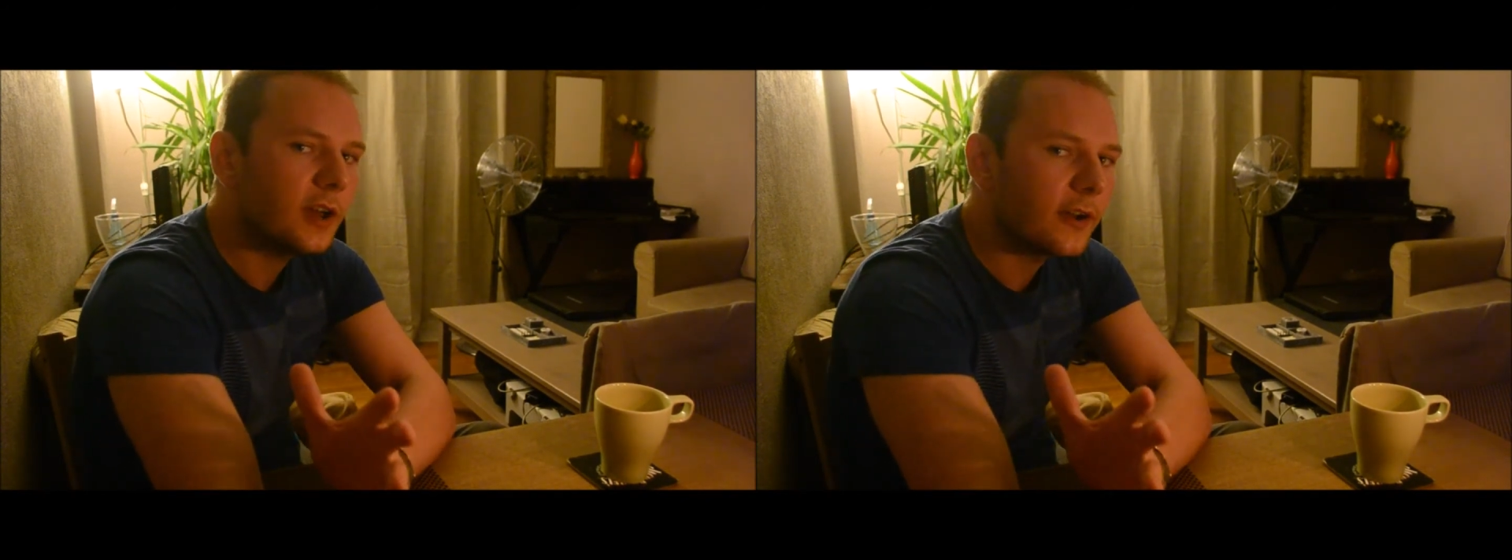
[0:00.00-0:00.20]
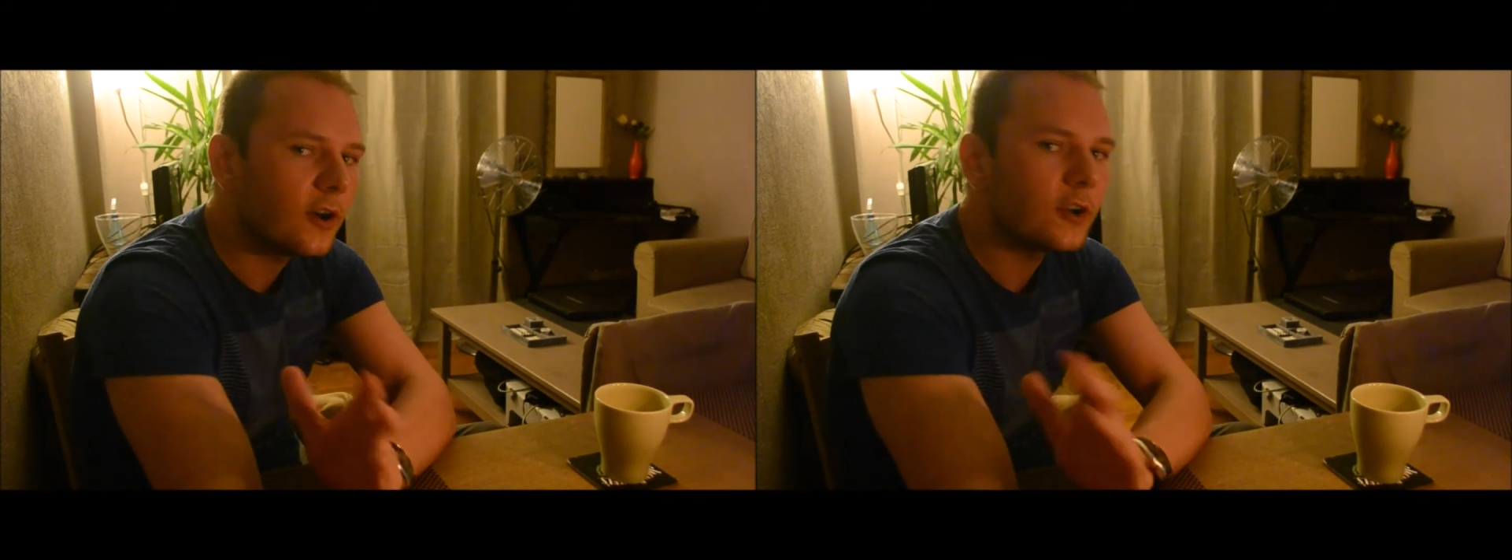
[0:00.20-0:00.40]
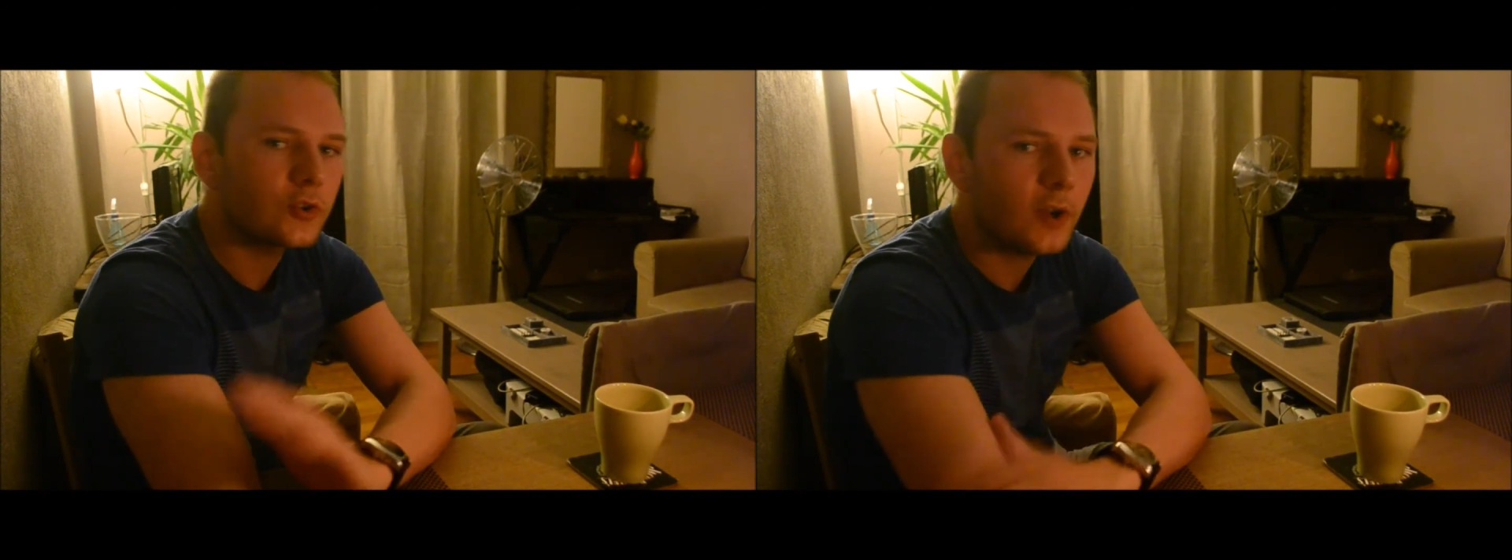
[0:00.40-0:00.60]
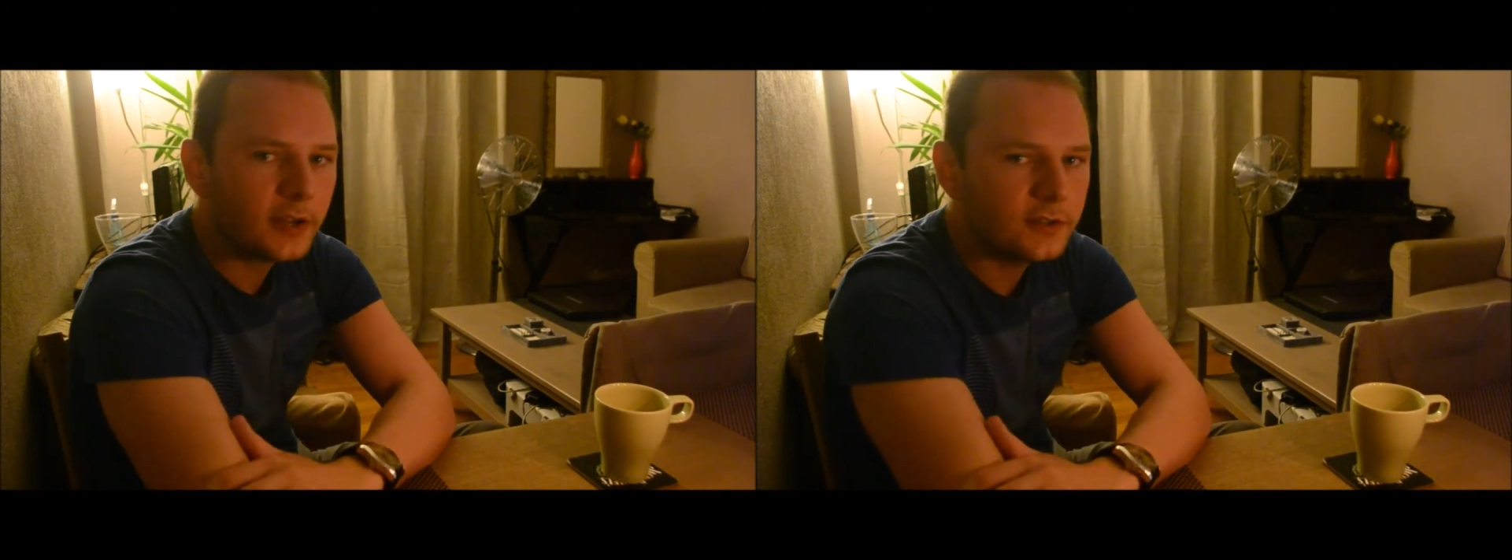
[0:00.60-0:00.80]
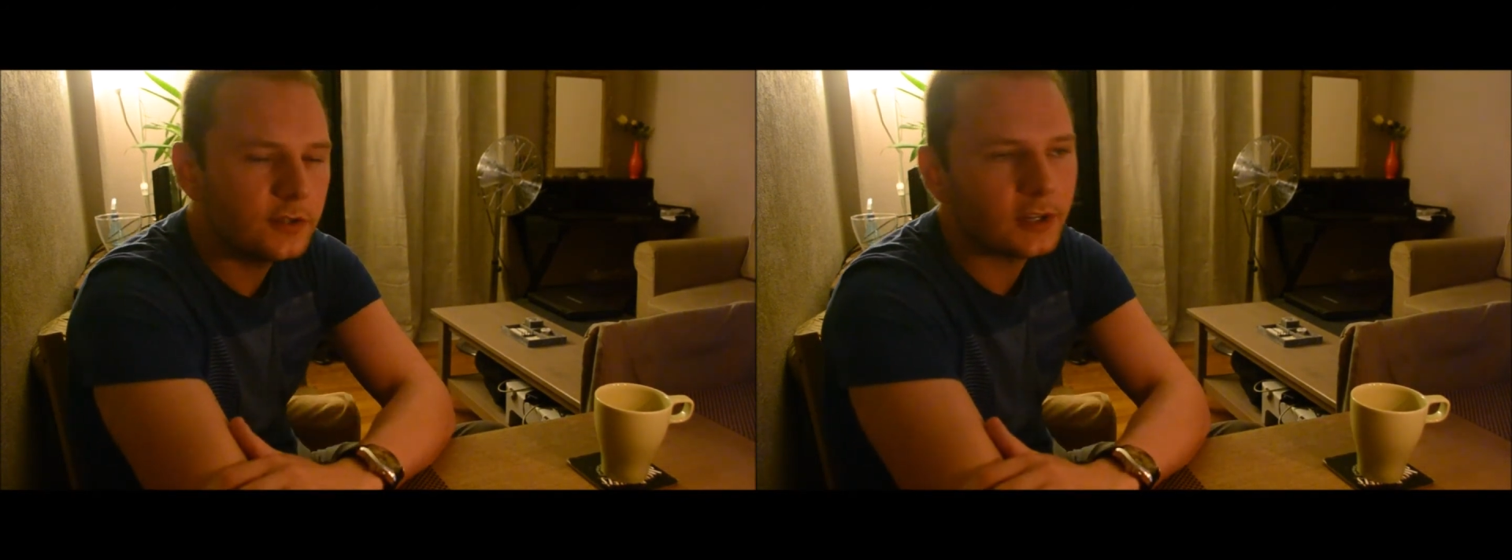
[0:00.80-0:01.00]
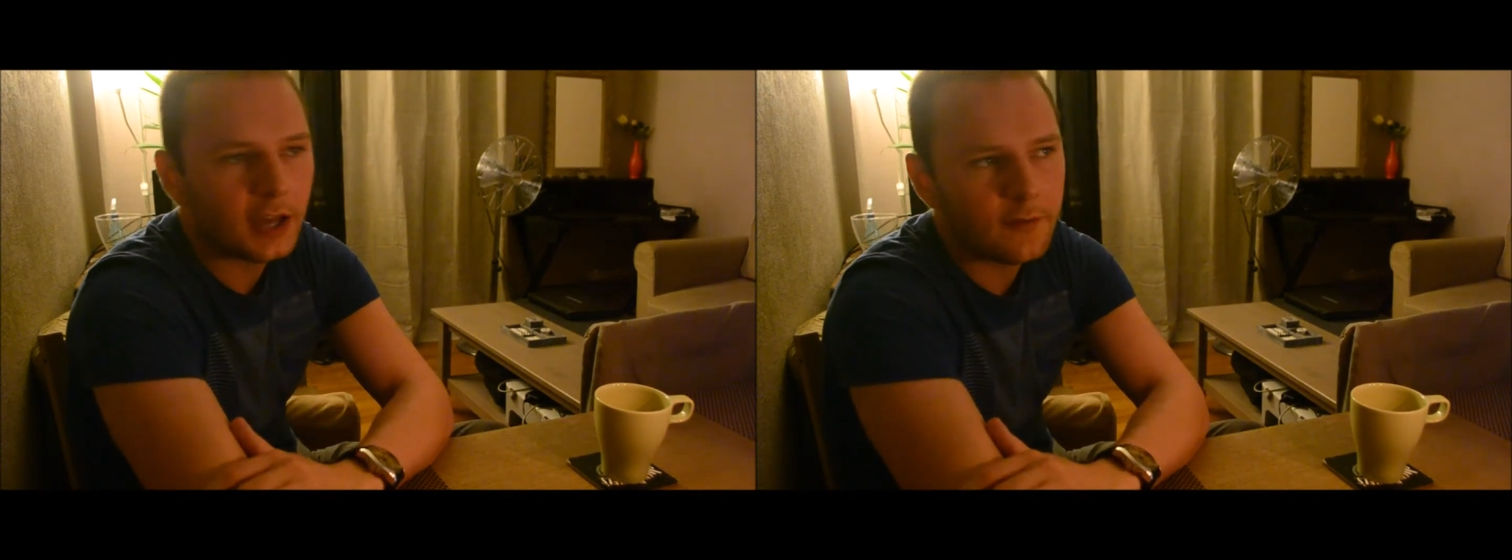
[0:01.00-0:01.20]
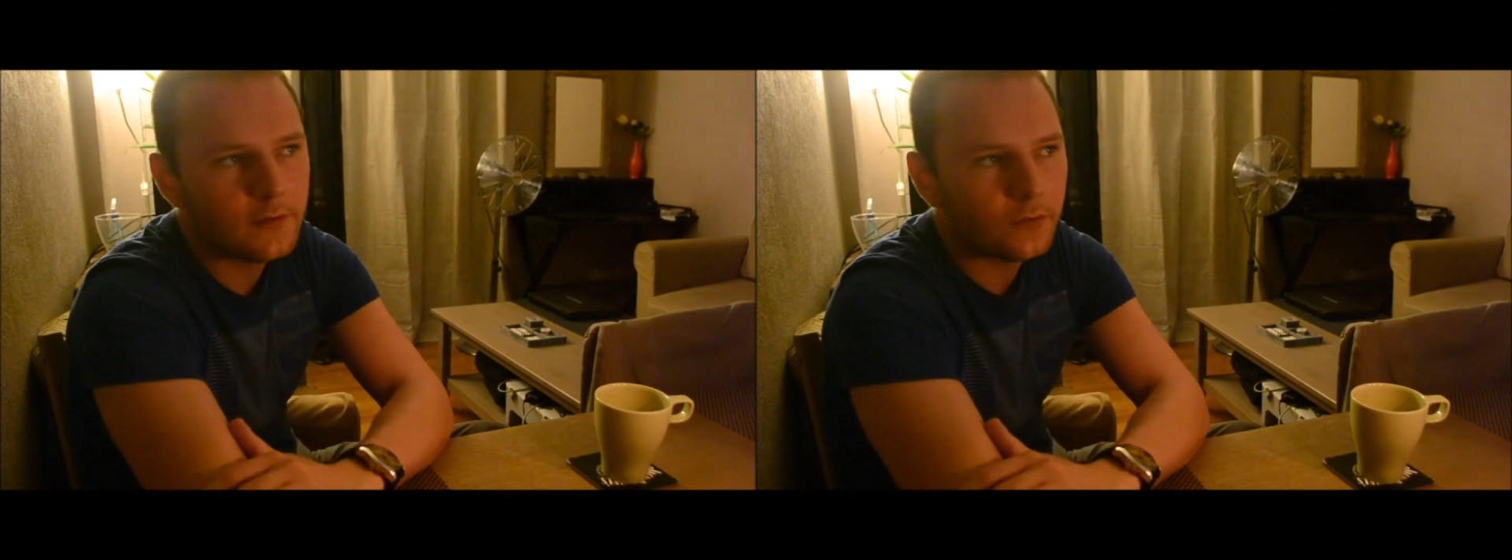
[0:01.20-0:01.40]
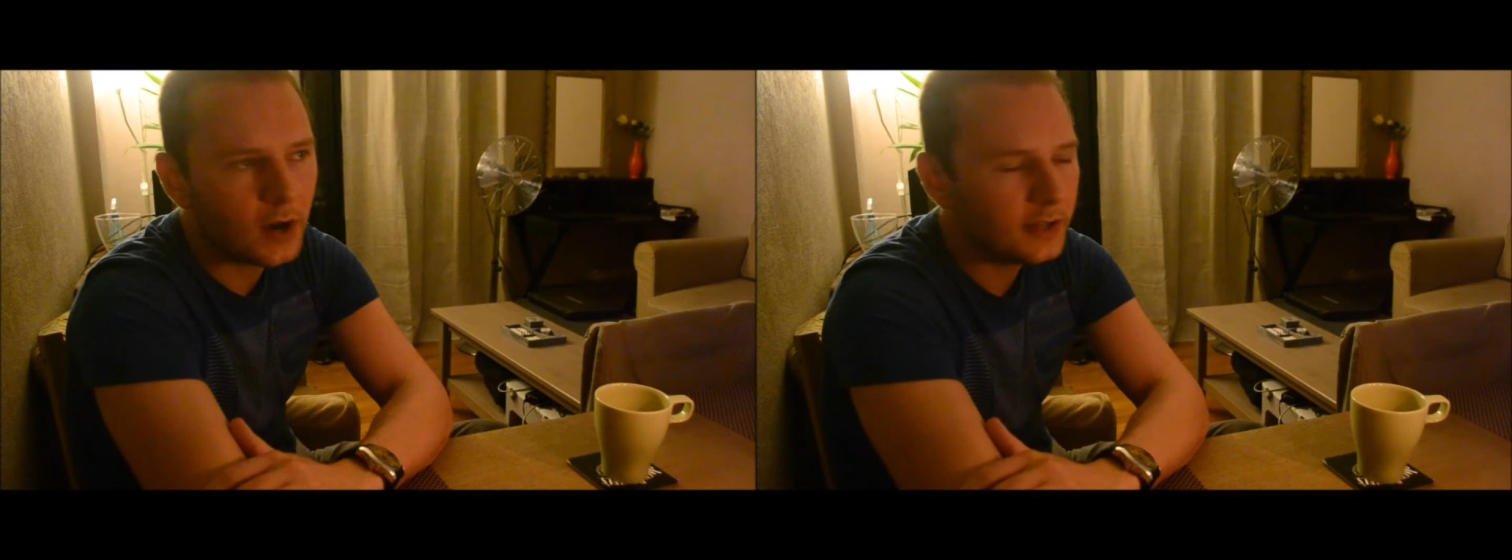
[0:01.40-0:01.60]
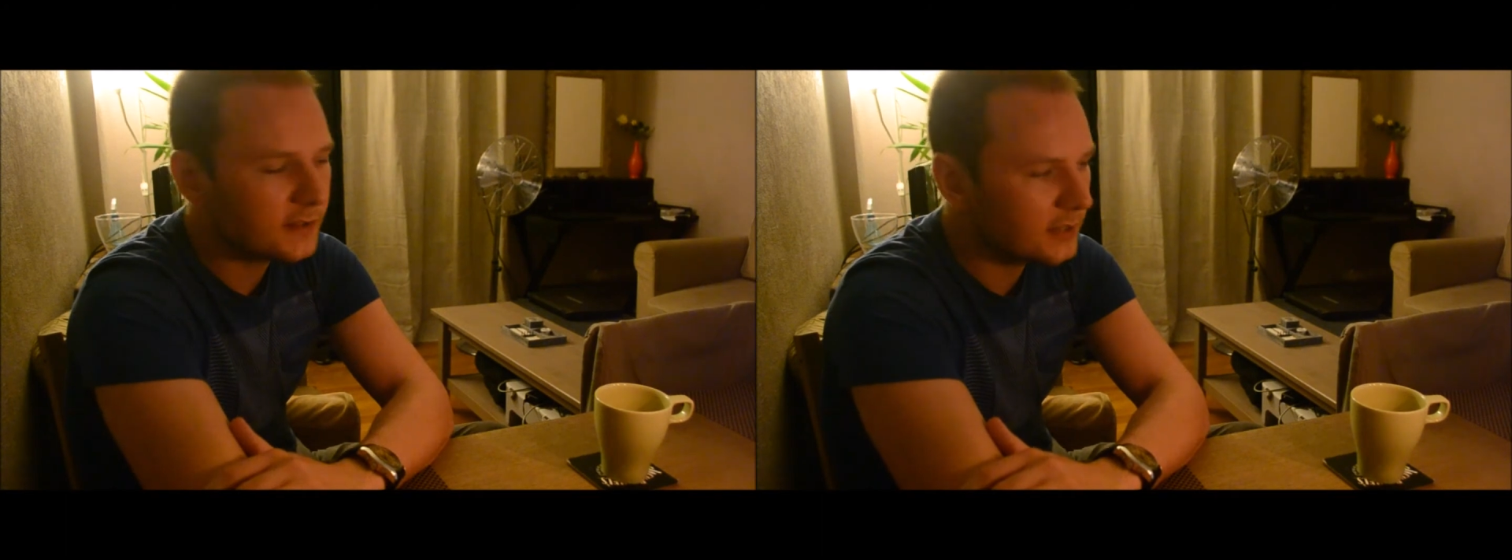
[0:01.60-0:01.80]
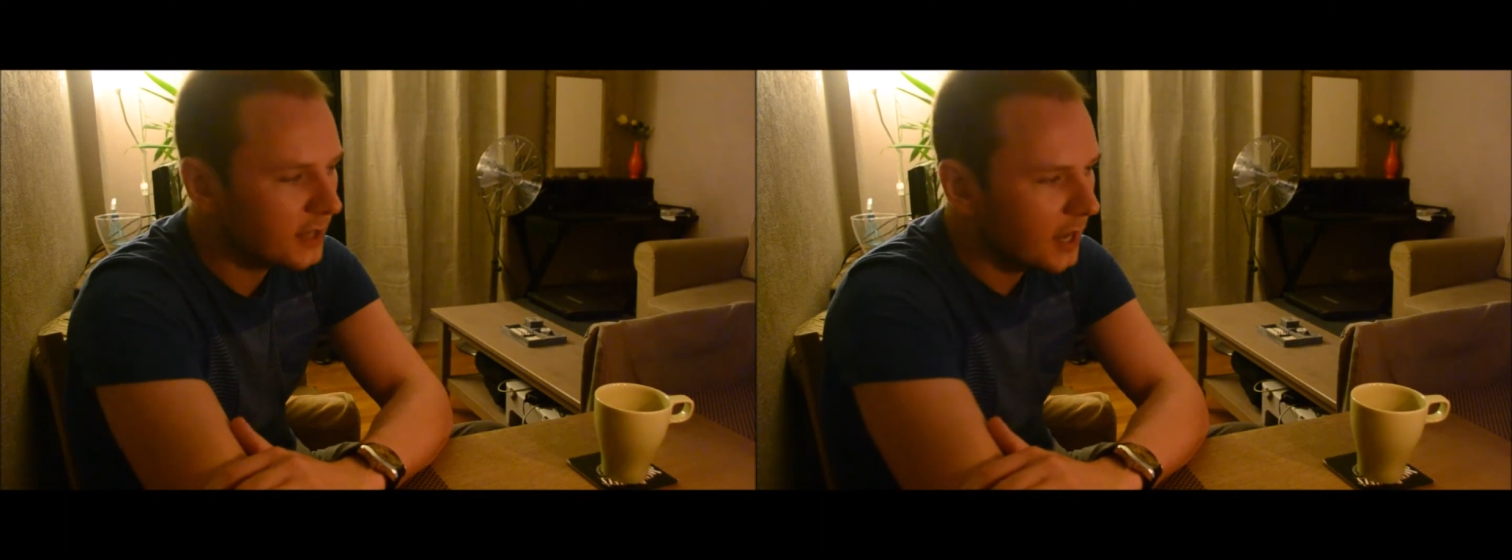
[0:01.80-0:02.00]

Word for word: and contracts you can have in France.